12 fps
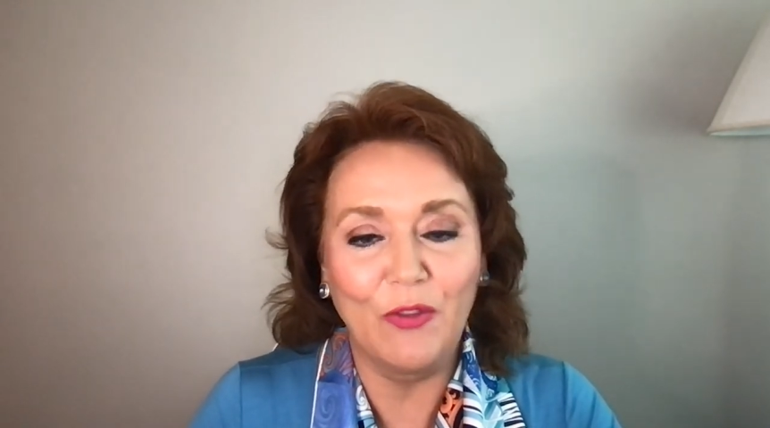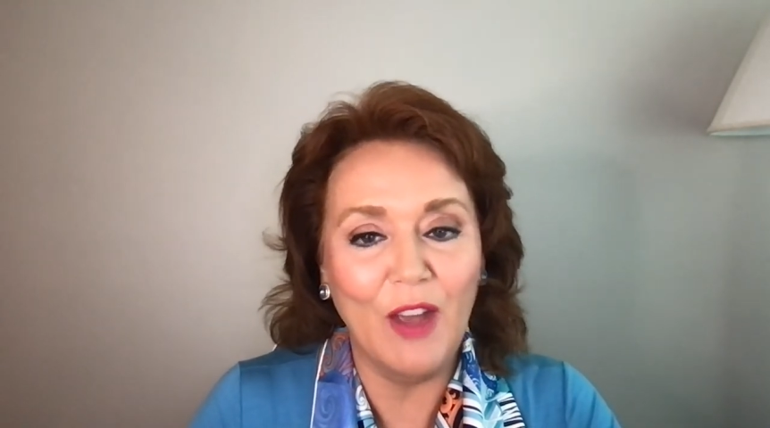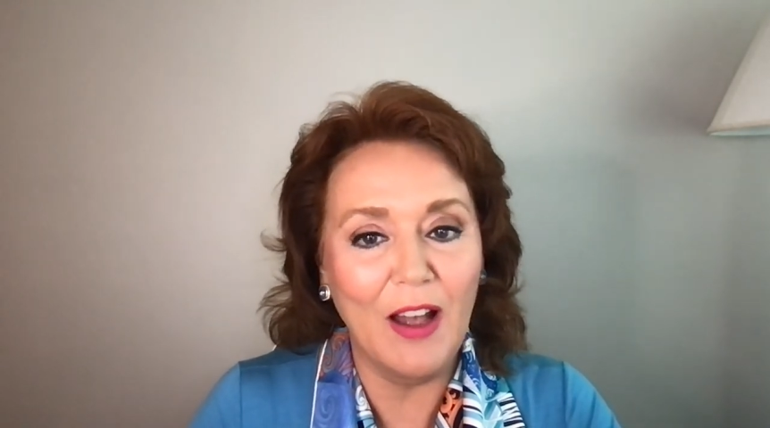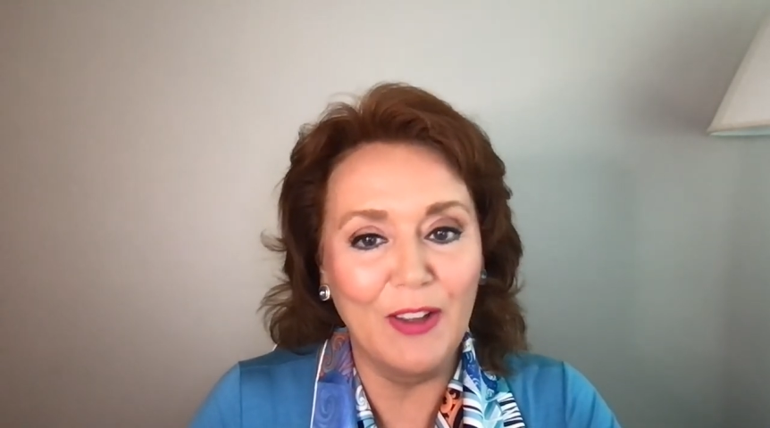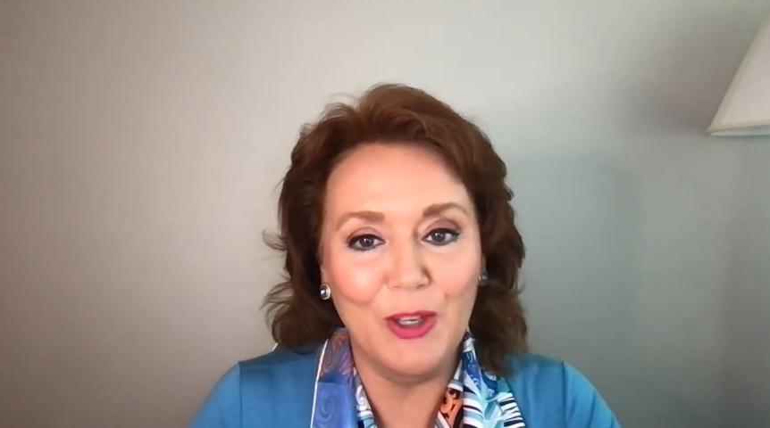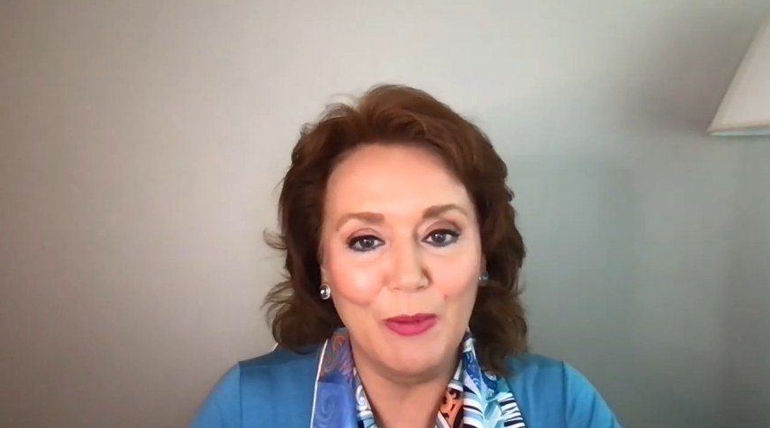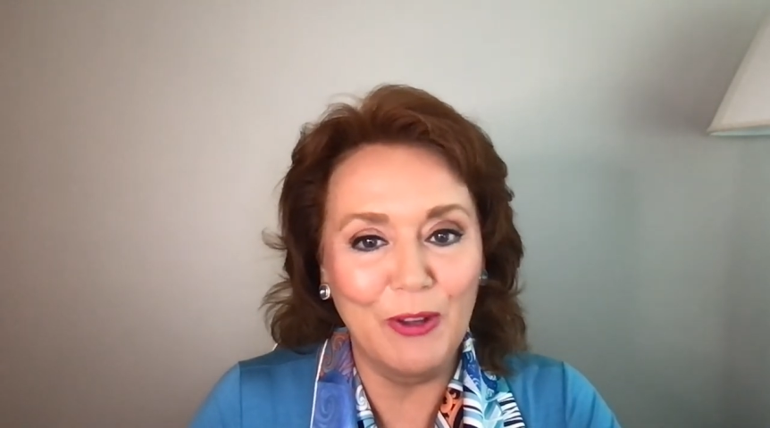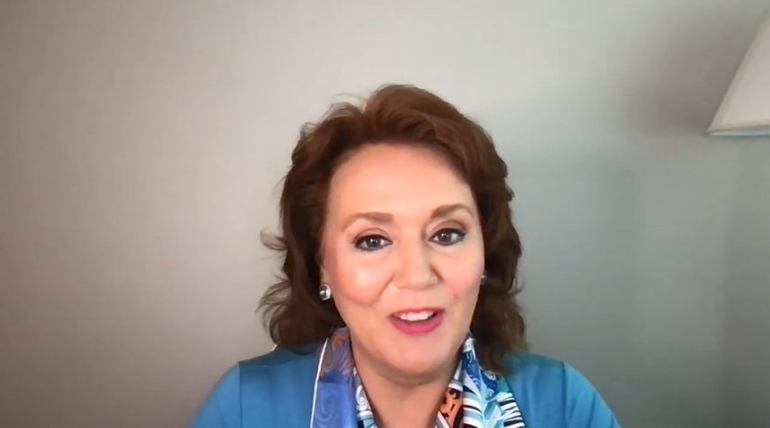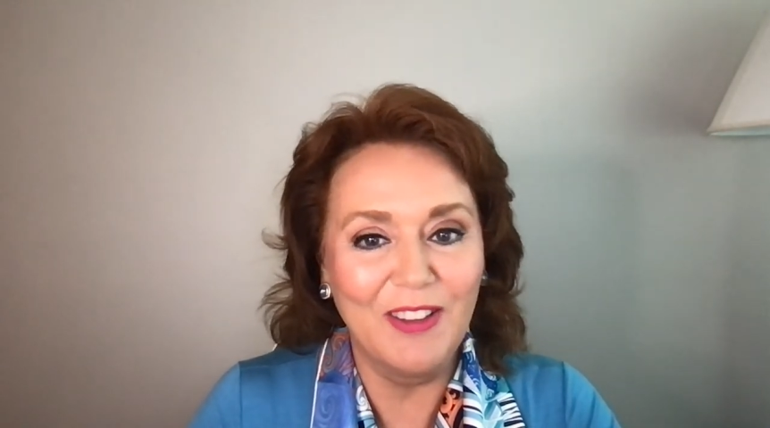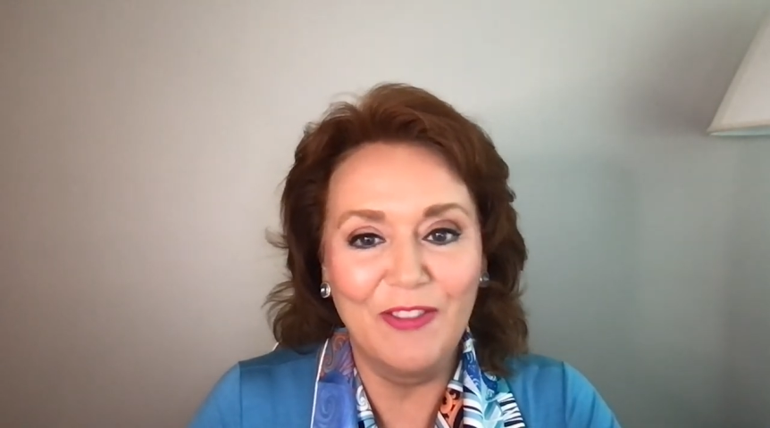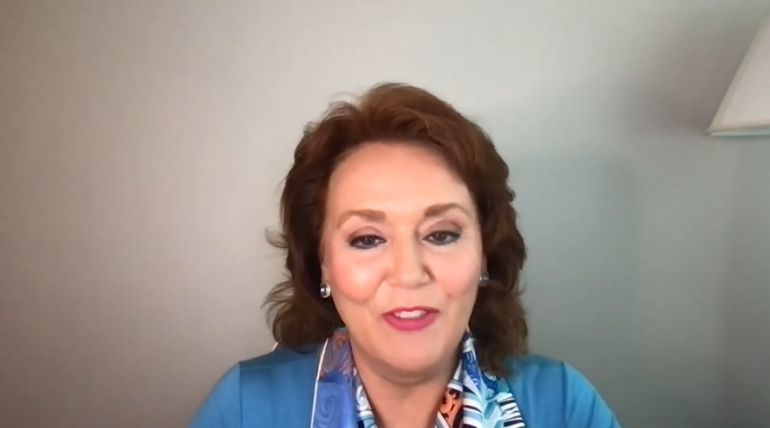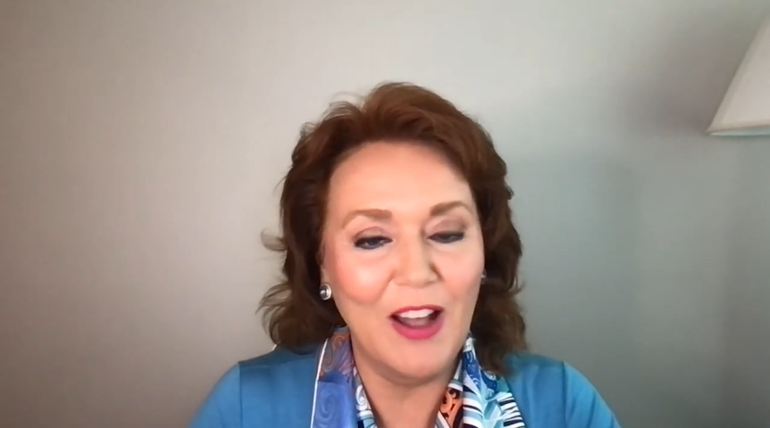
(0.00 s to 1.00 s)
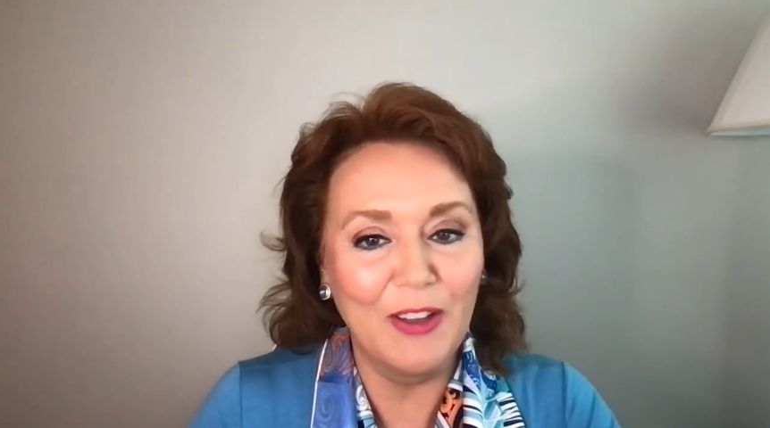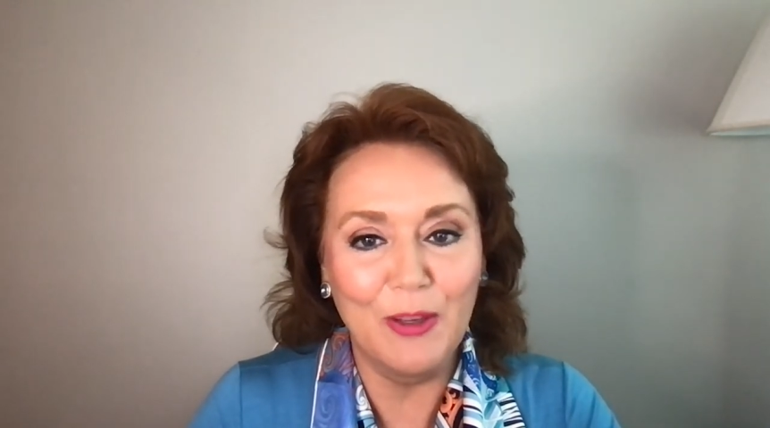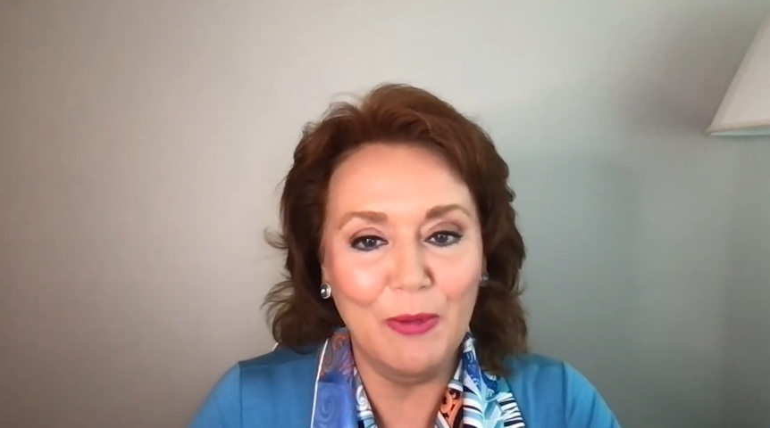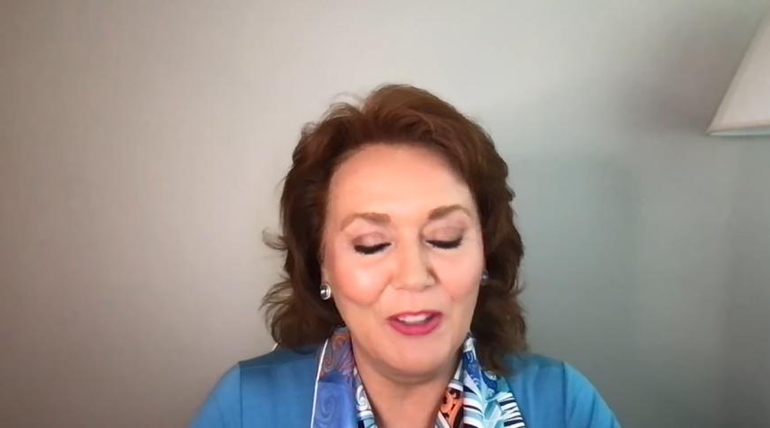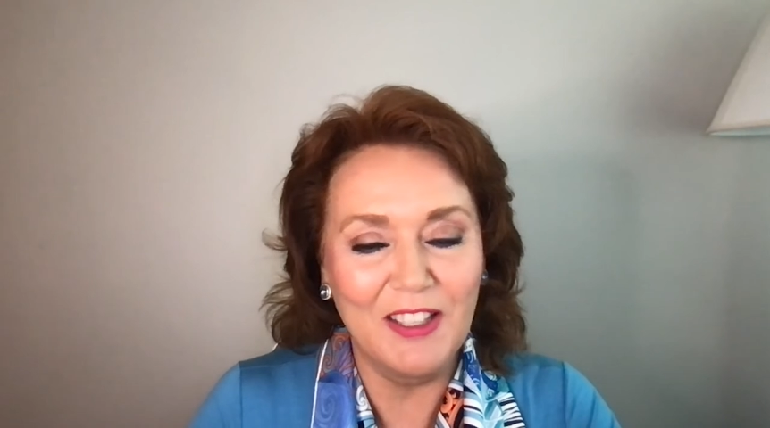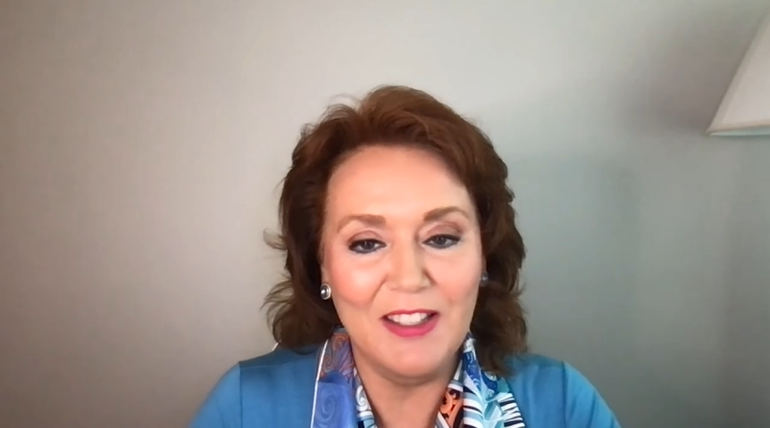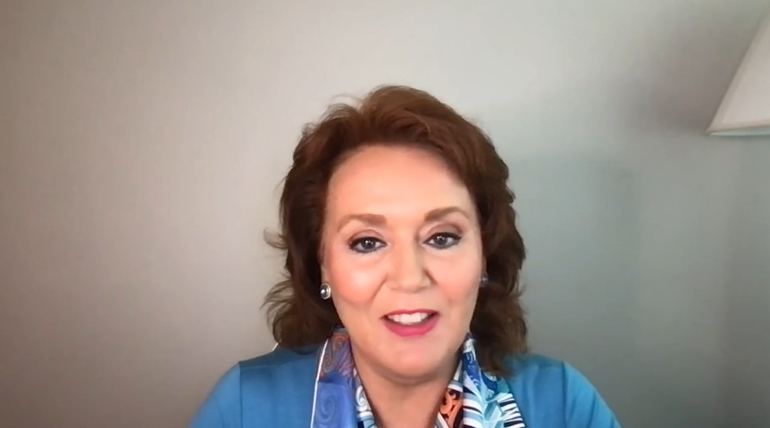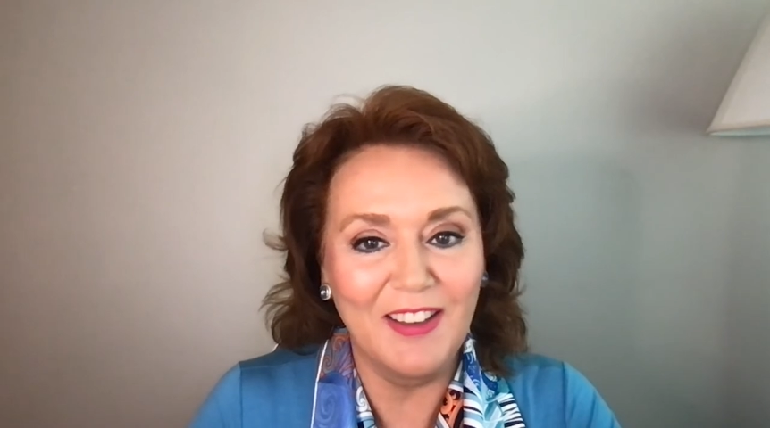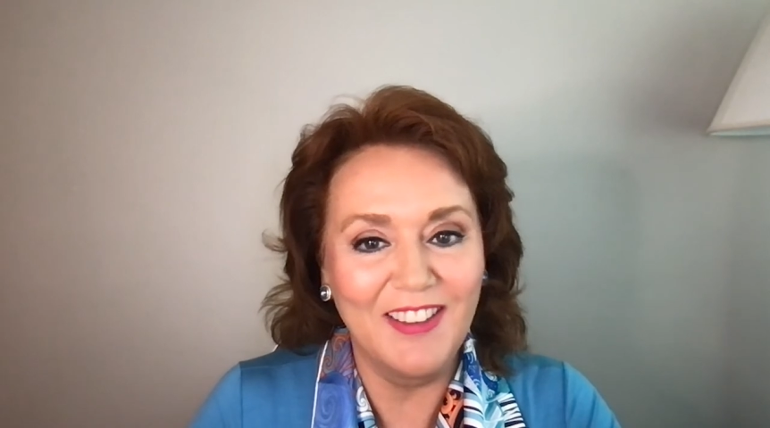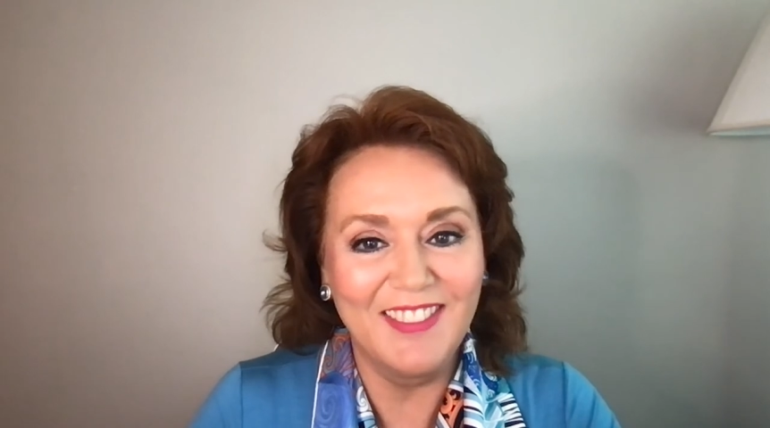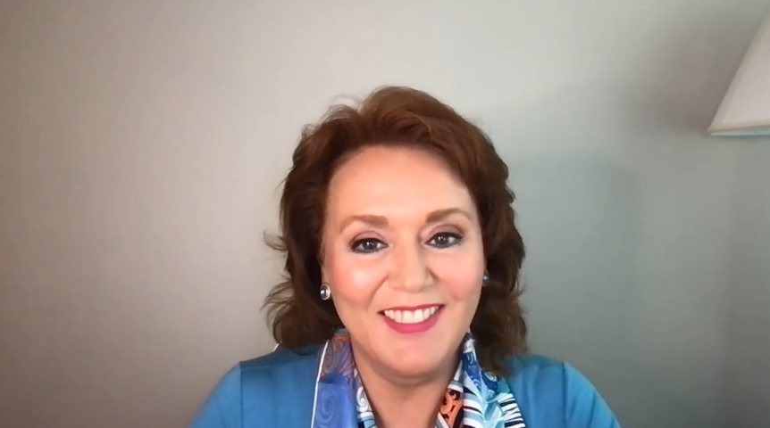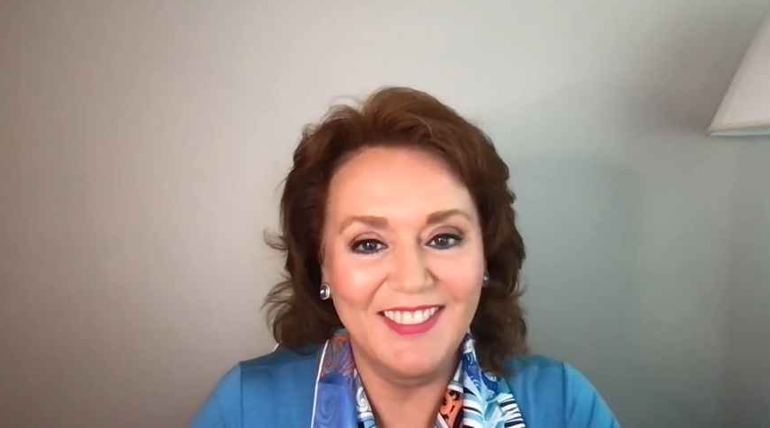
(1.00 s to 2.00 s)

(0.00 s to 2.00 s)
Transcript: valuable valuable insight.